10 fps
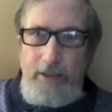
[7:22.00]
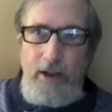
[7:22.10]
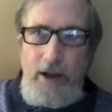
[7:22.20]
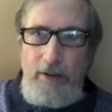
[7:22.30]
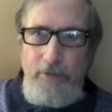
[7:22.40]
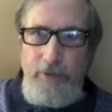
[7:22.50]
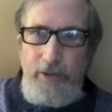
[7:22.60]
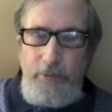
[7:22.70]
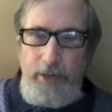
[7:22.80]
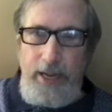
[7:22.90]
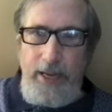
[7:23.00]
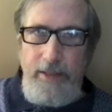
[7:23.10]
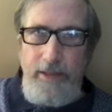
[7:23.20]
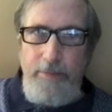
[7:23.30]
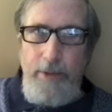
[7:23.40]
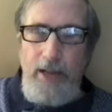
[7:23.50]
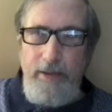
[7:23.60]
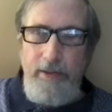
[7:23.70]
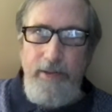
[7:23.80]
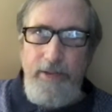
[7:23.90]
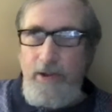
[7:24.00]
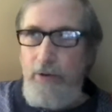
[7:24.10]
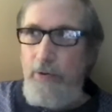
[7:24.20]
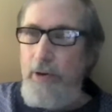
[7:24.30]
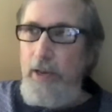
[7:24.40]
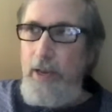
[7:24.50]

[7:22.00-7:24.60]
the conference. We had these boxes. So,